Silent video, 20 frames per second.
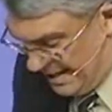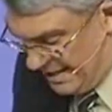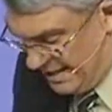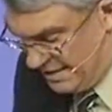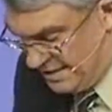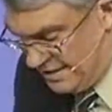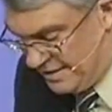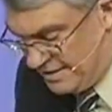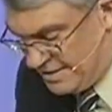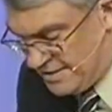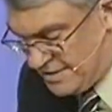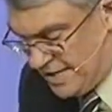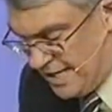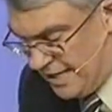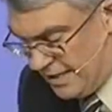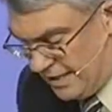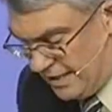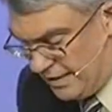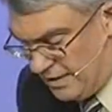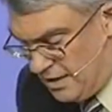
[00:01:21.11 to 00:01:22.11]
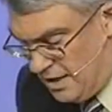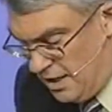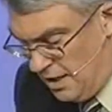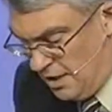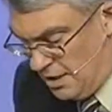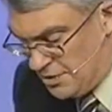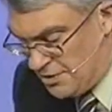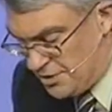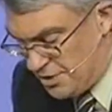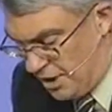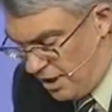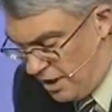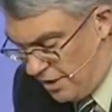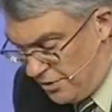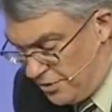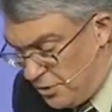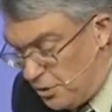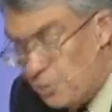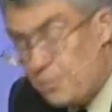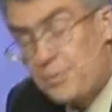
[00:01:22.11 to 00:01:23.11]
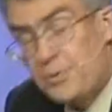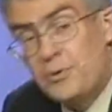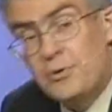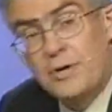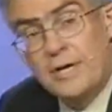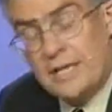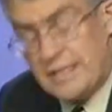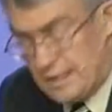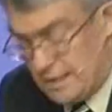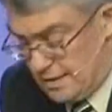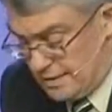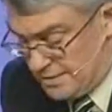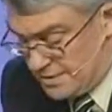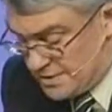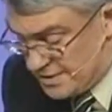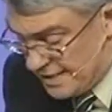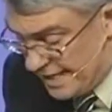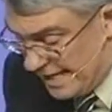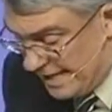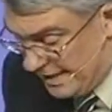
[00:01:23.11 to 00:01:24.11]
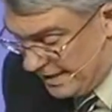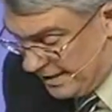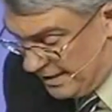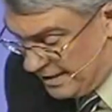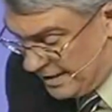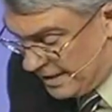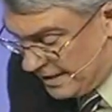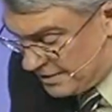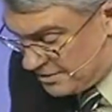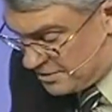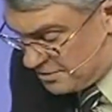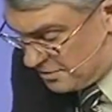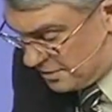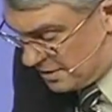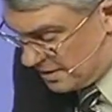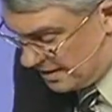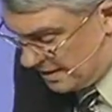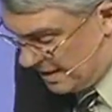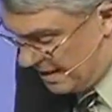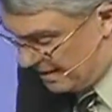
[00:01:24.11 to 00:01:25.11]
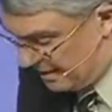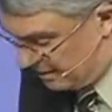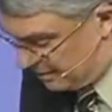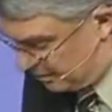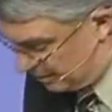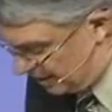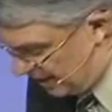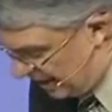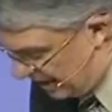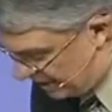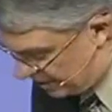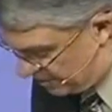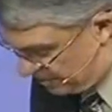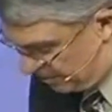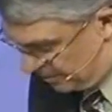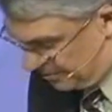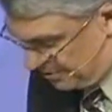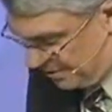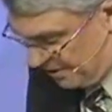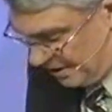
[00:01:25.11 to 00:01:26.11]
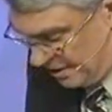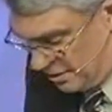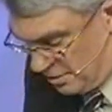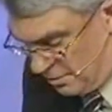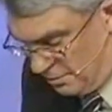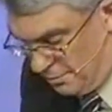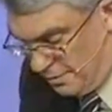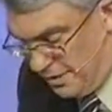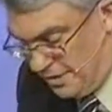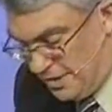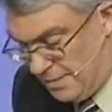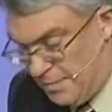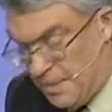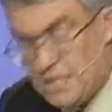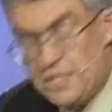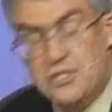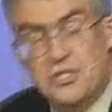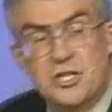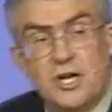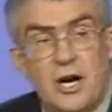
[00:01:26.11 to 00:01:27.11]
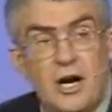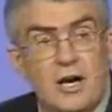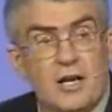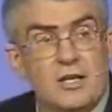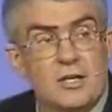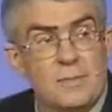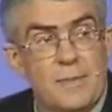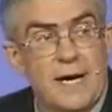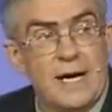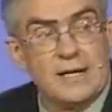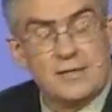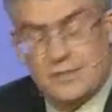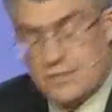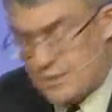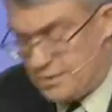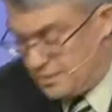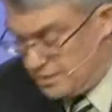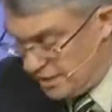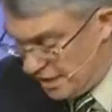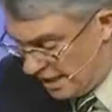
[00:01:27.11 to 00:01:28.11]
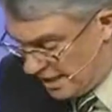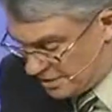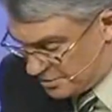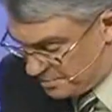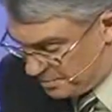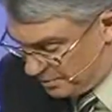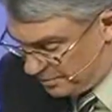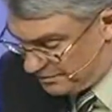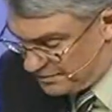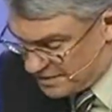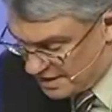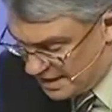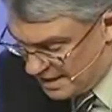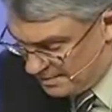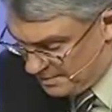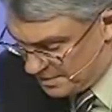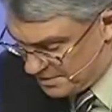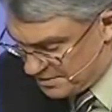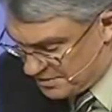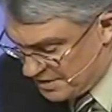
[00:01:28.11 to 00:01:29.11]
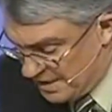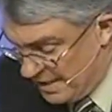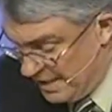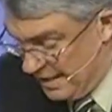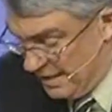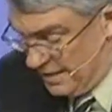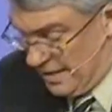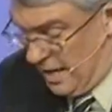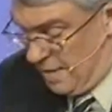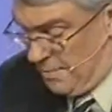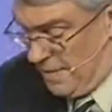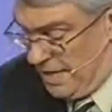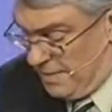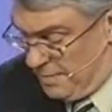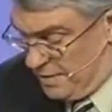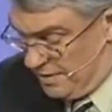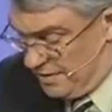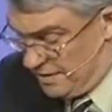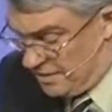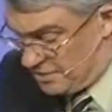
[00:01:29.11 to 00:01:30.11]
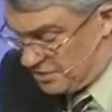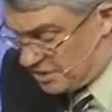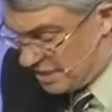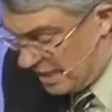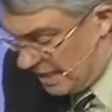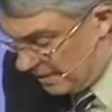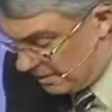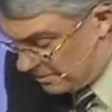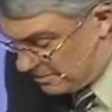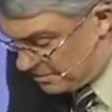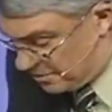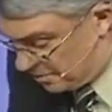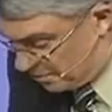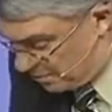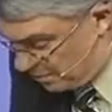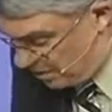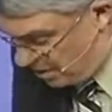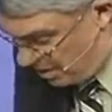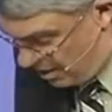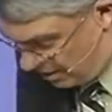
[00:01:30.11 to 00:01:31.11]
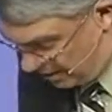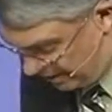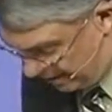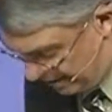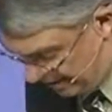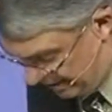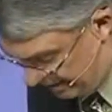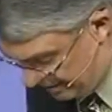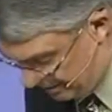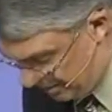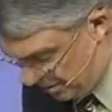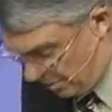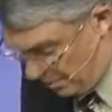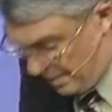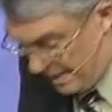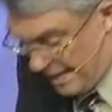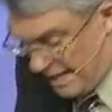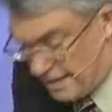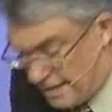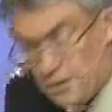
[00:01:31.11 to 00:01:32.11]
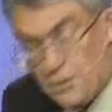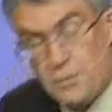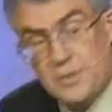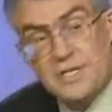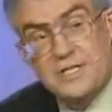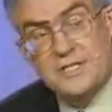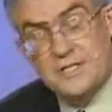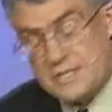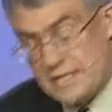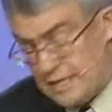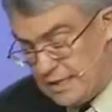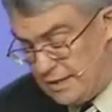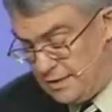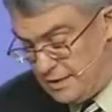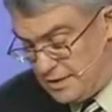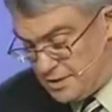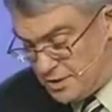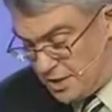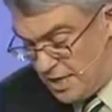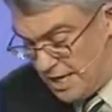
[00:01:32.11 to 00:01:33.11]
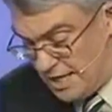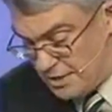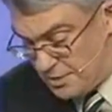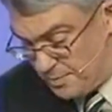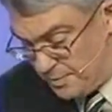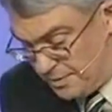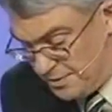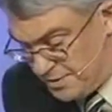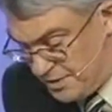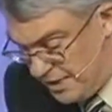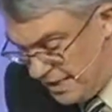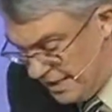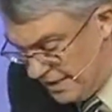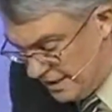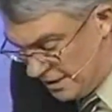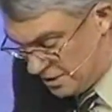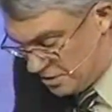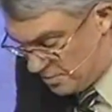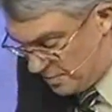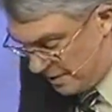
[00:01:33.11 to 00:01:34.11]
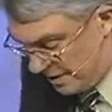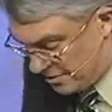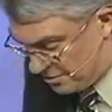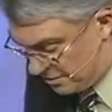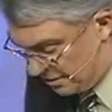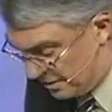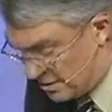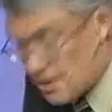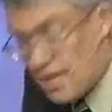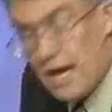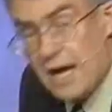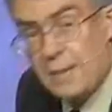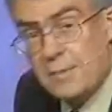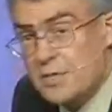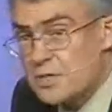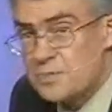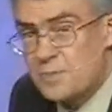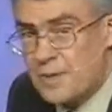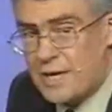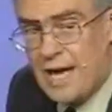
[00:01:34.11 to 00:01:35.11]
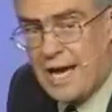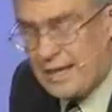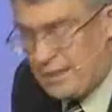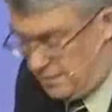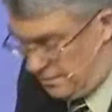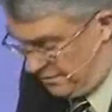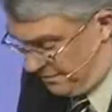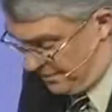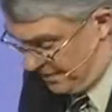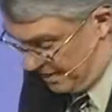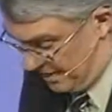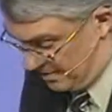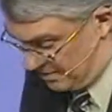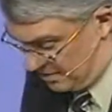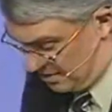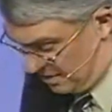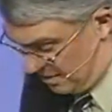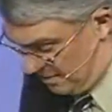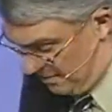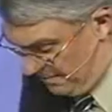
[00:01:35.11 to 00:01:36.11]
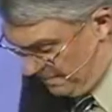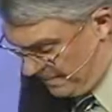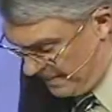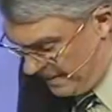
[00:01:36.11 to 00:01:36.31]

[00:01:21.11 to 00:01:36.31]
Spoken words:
AD setting saw no point in citing extra-canonical Gospels, including the much talked about Gospel of Thomas. Now, maybe these scholars are wrong and need to go back and restudy these Gospels, especially Thomas, but I don't think so.